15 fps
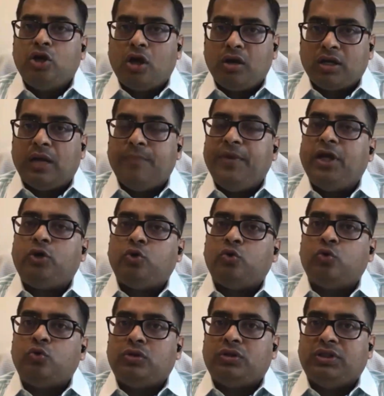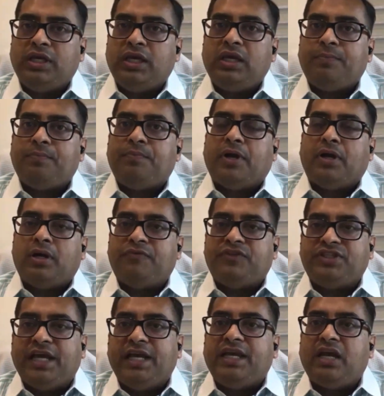Now, coming to the
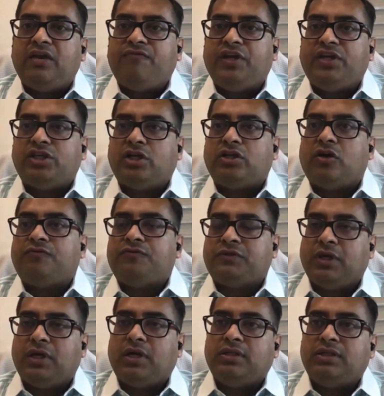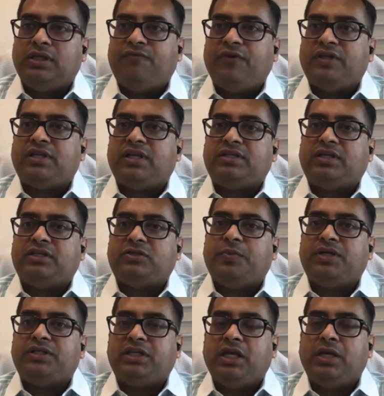salient features of the faceless
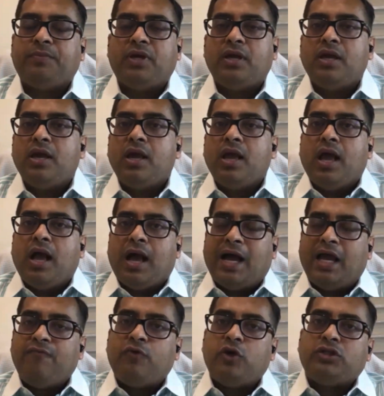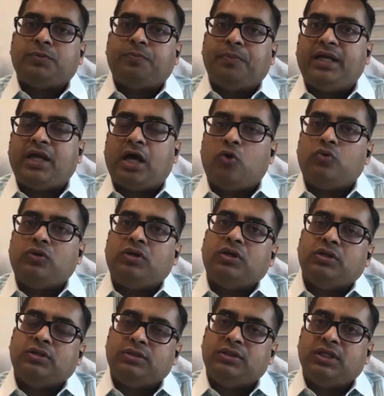assessment scheme, I would break
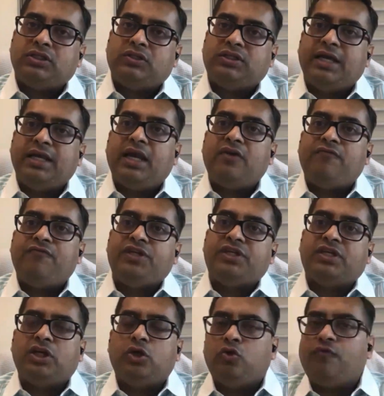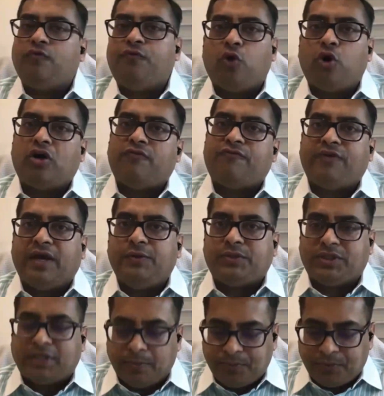down this salient features into 4 or
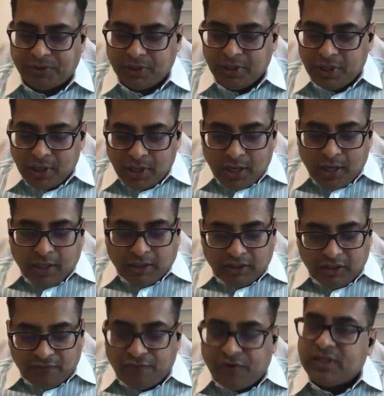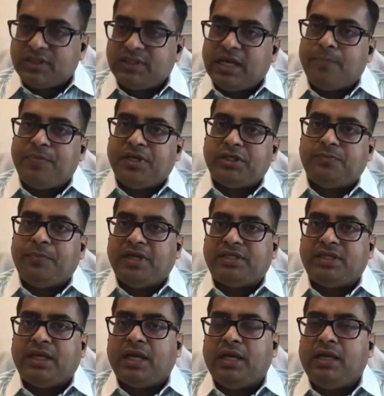5 steps. The first step
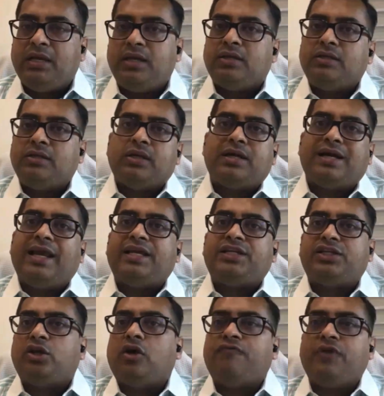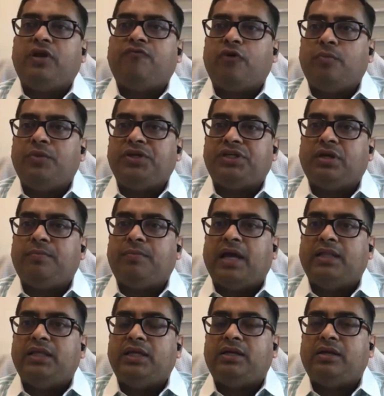is basically collection of
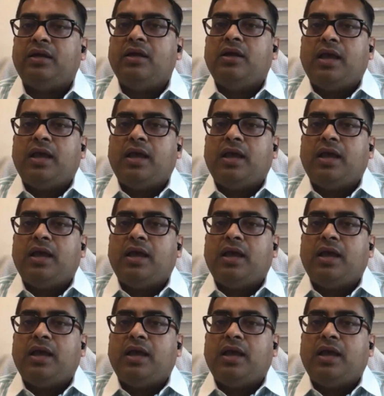information by